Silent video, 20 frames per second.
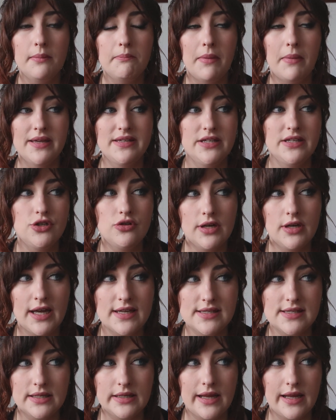my citric
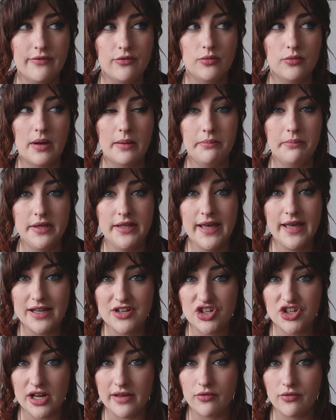acid level, my
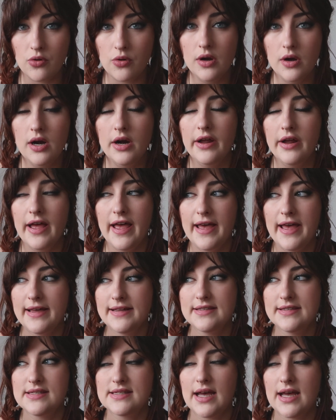pH level,
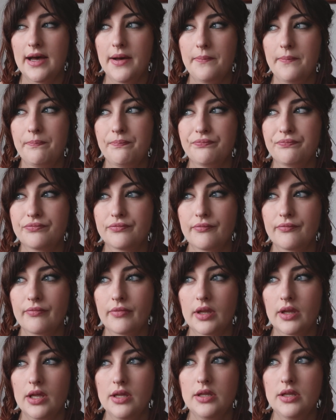and
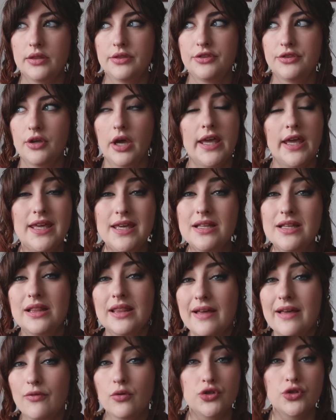the heat
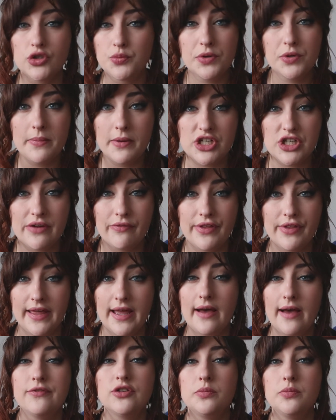level, just pretty much
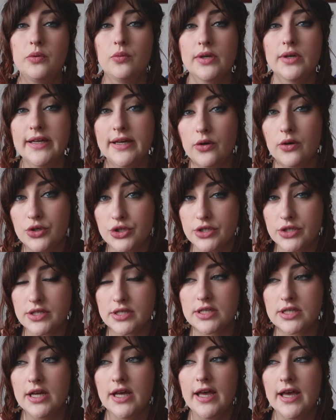everything. I have to be really
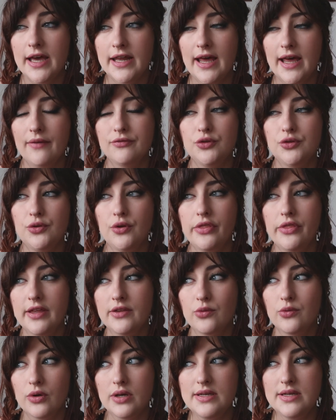cautious and I have to do
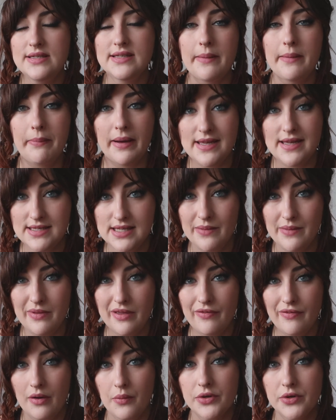things really step by step
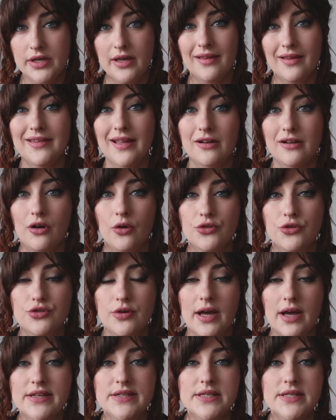if I want to get that
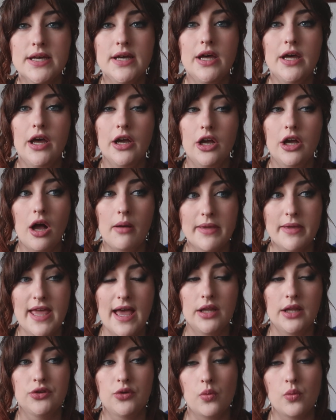contrast coming
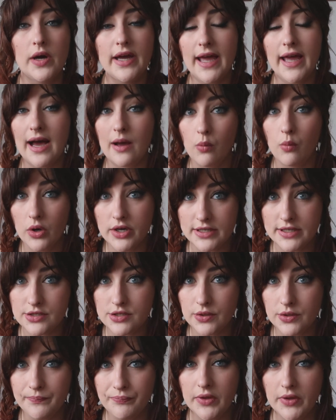out the way I want it
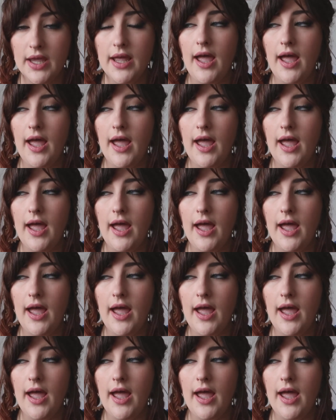to.